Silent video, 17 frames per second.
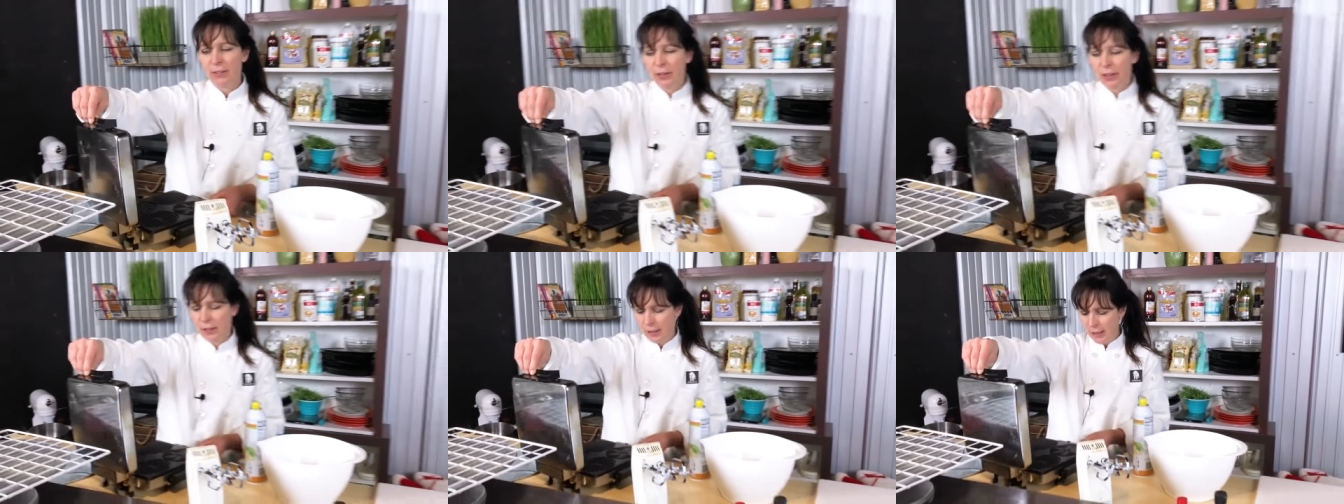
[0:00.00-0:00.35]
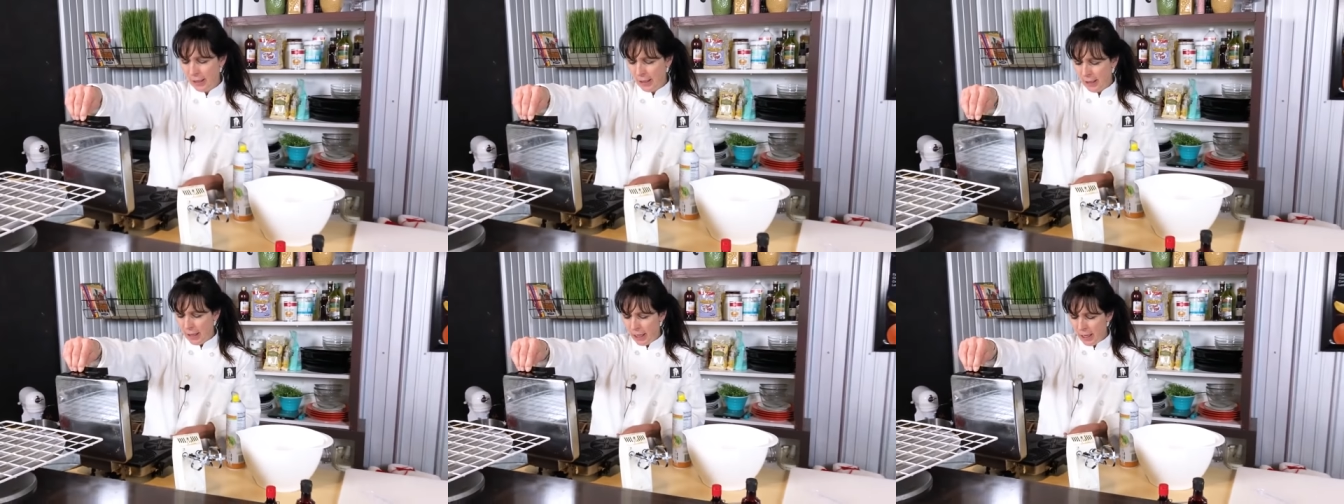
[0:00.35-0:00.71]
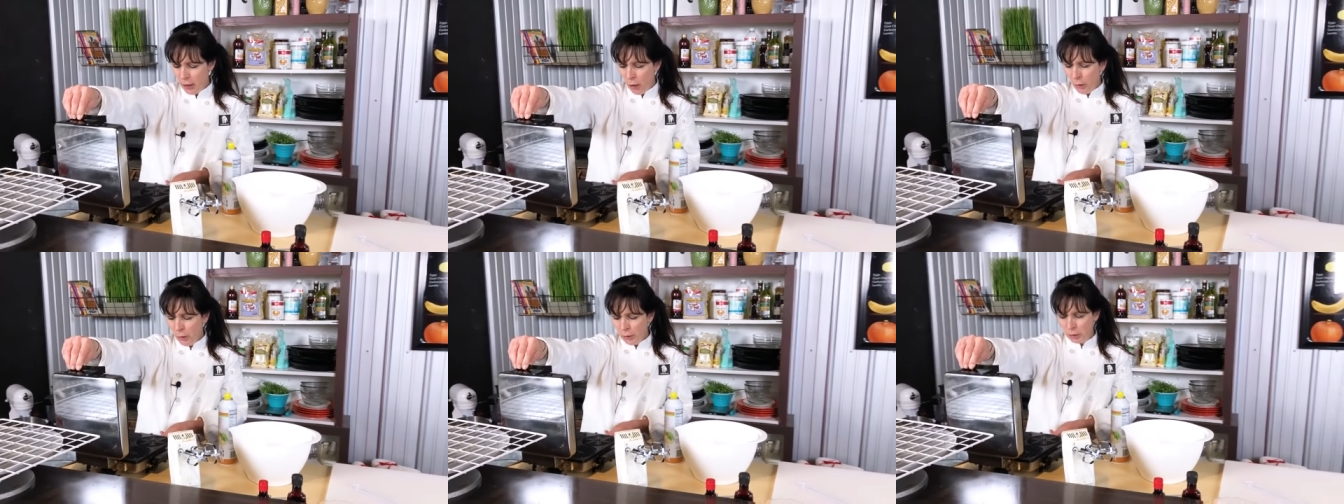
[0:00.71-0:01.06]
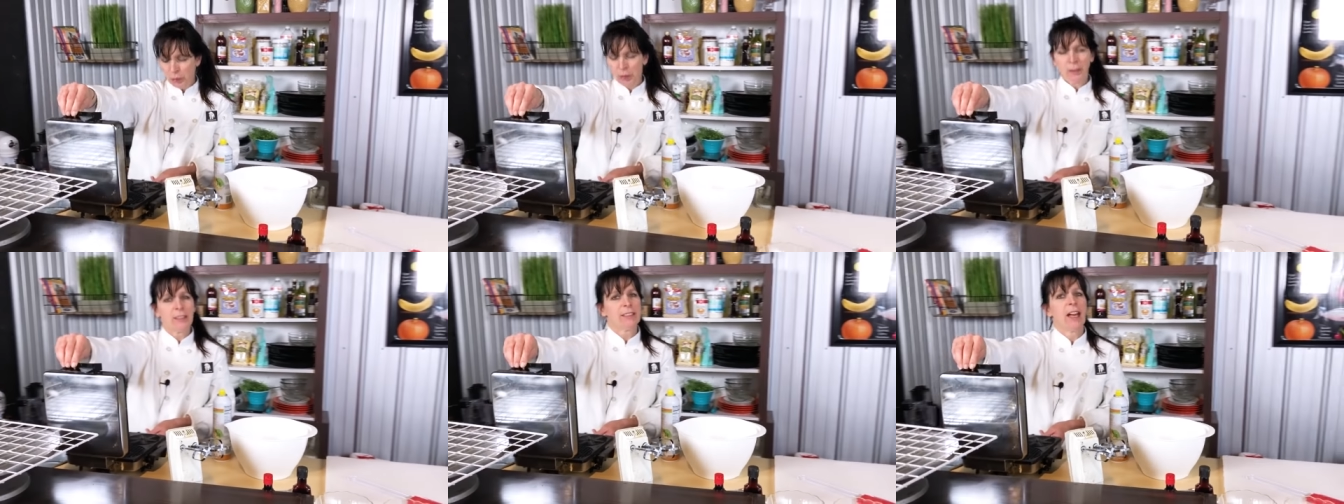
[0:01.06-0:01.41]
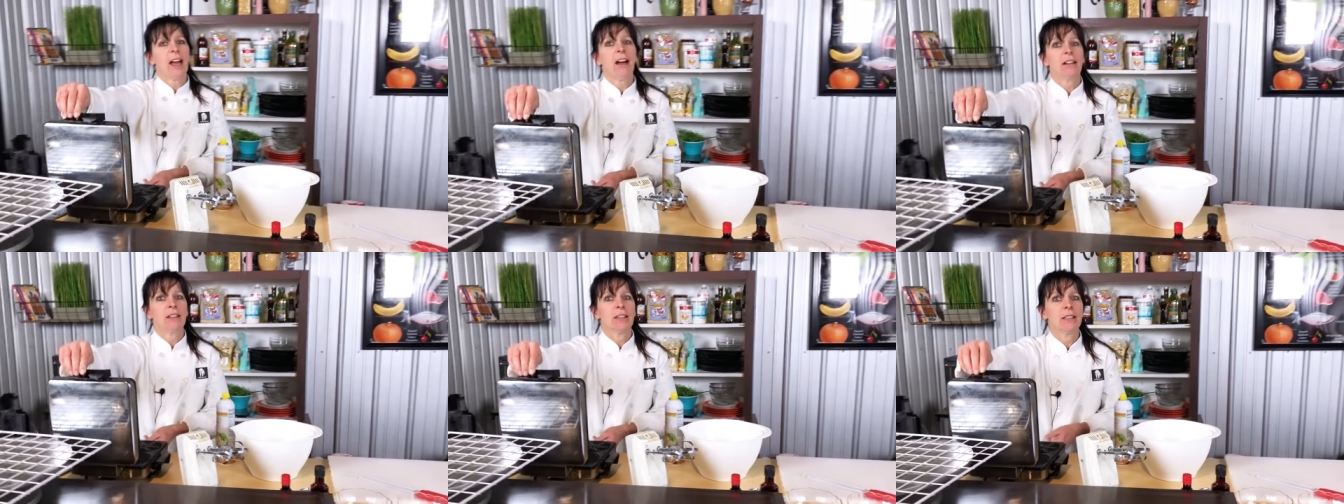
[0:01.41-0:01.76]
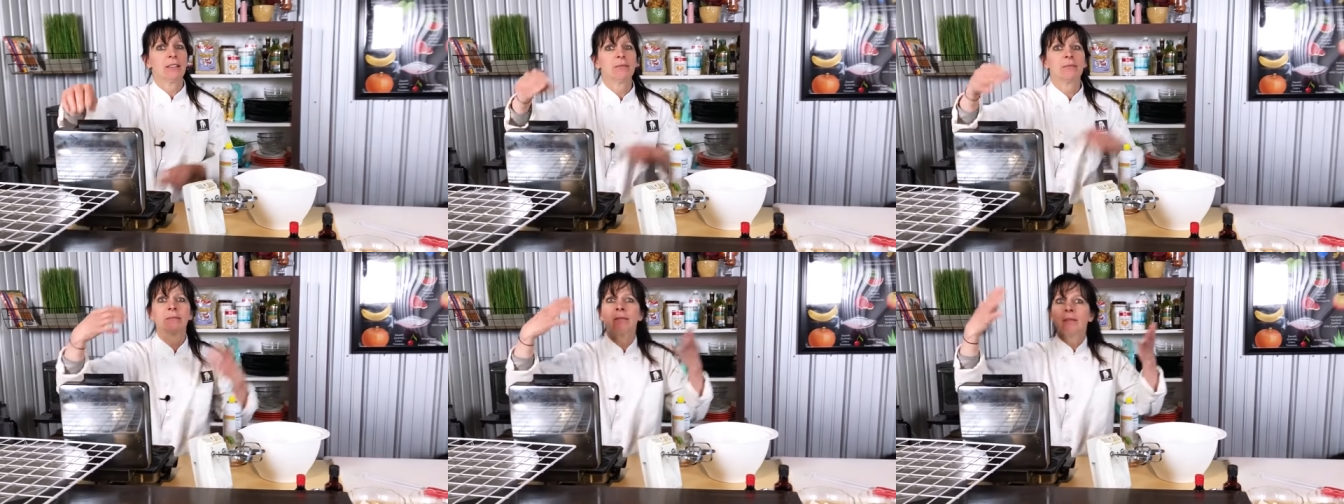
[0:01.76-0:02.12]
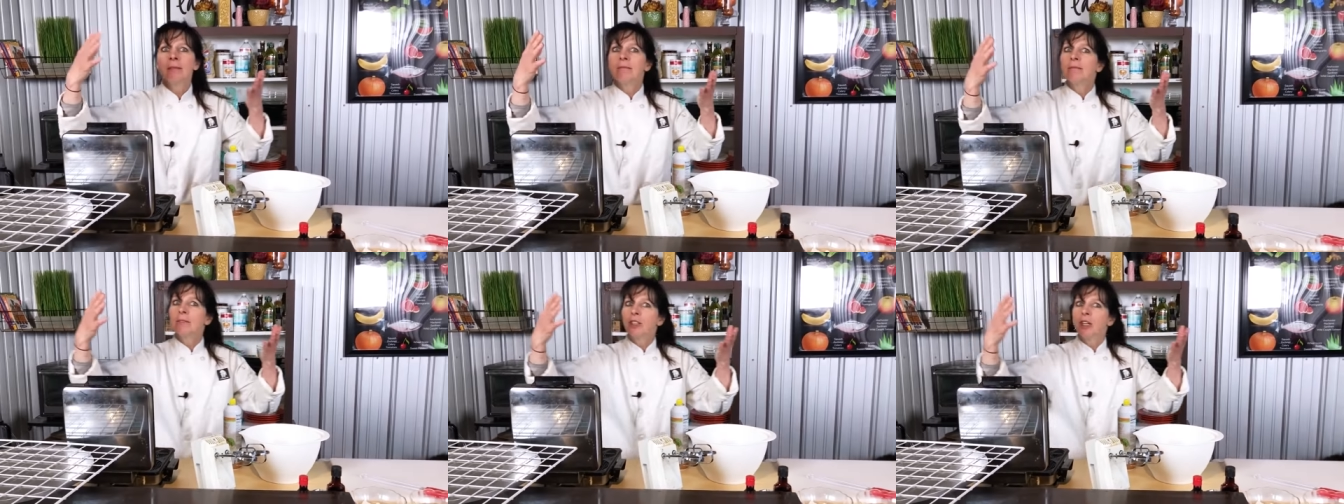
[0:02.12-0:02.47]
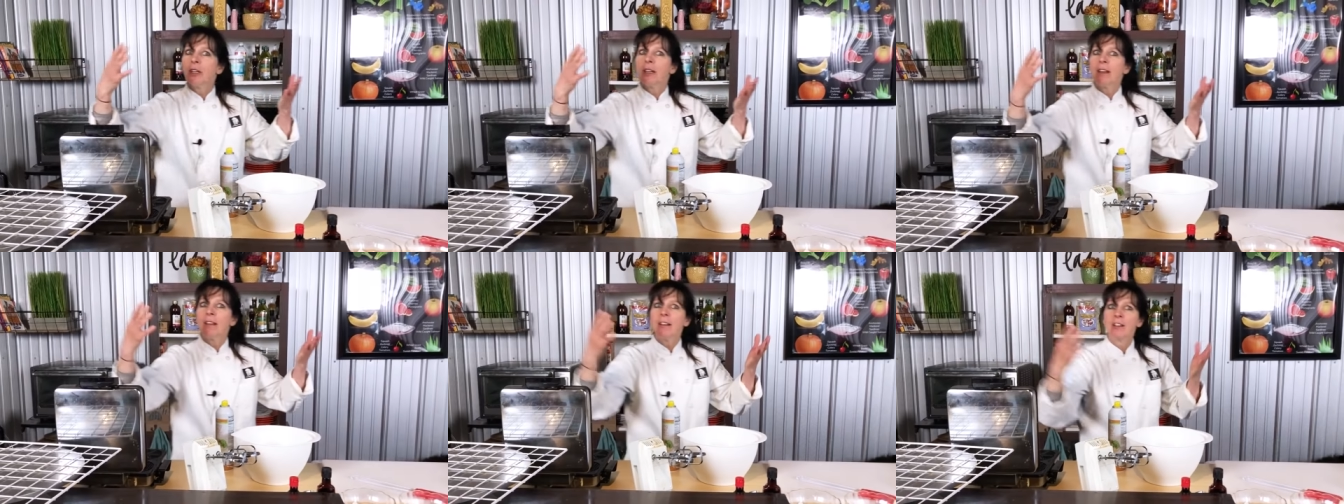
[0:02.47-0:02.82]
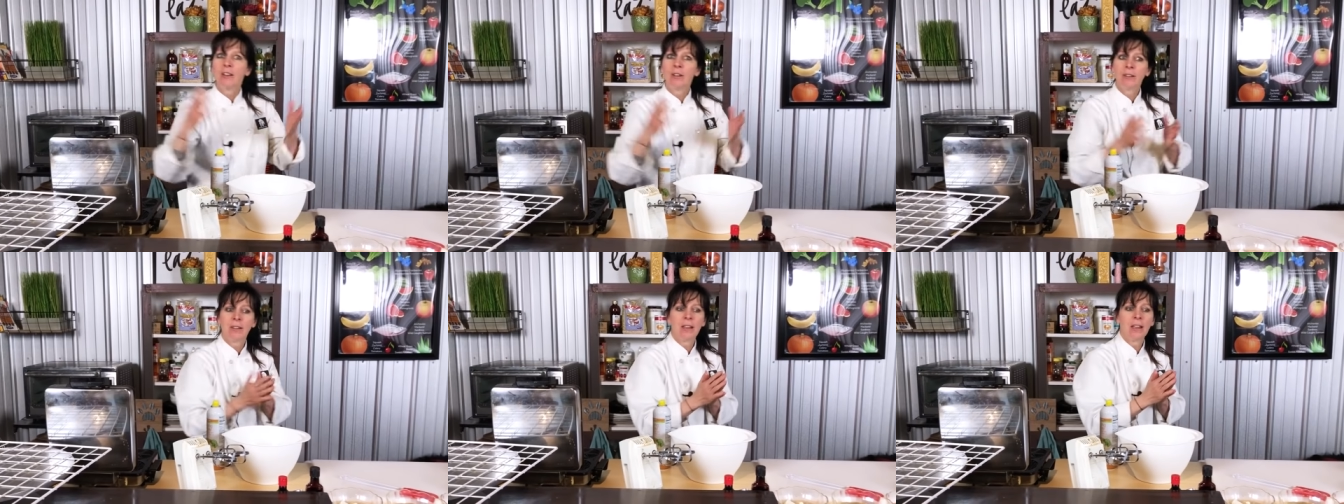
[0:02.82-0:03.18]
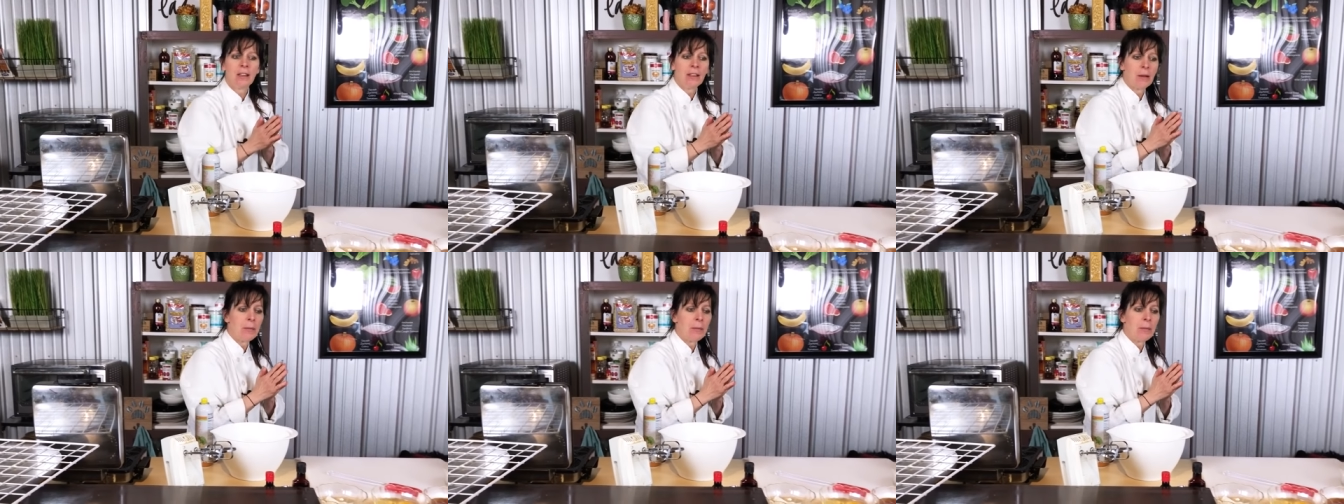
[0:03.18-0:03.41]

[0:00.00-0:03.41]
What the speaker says: of an old Italian cookie that you see.